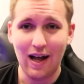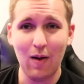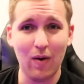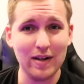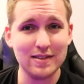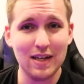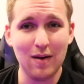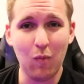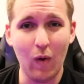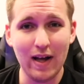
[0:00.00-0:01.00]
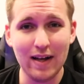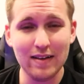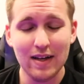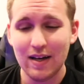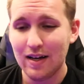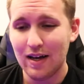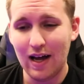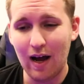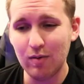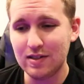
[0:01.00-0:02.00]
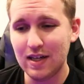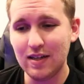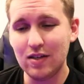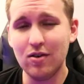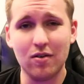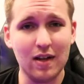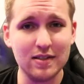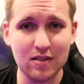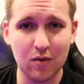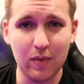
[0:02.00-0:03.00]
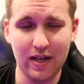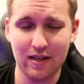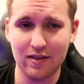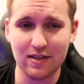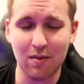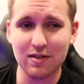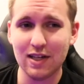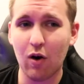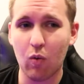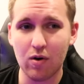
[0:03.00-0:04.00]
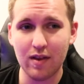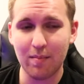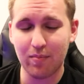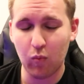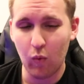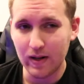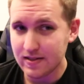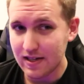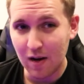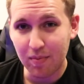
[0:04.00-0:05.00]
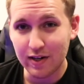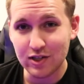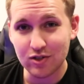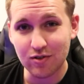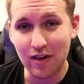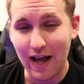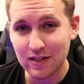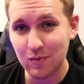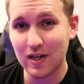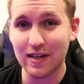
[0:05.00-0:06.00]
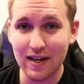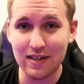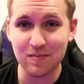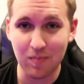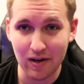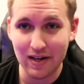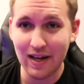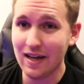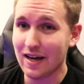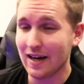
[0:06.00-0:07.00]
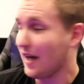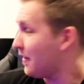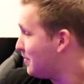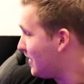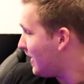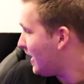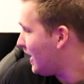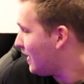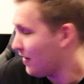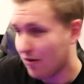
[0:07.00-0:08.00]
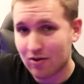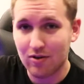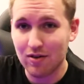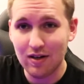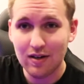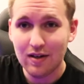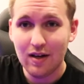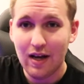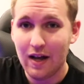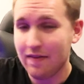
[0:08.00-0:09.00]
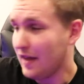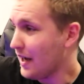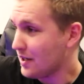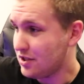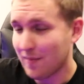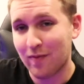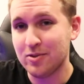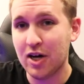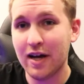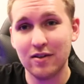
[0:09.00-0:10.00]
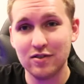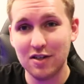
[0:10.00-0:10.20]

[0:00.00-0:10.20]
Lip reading: I want to say, I would say they took less than a week, at least. I want to say I ordered them Wednesday, I'm pretty sure, last week, and today's Monday, and I got them today early, and they got shipped from China.